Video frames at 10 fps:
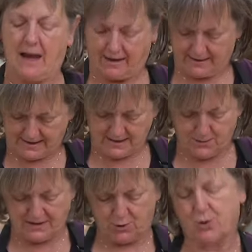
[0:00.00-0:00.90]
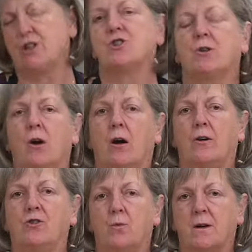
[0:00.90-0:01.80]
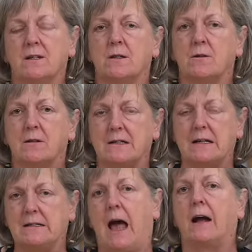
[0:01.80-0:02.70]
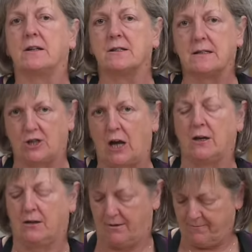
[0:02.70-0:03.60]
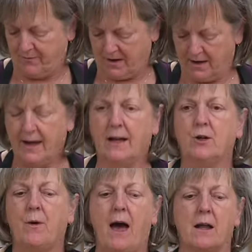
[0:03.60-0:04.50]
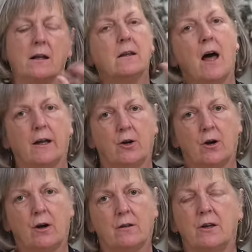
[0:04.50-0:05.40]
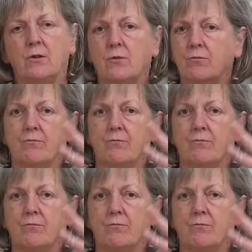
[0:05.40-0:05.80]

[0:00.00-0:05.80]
like this was traditional art and you wanted to do this exact chandelier. And you had a line art that you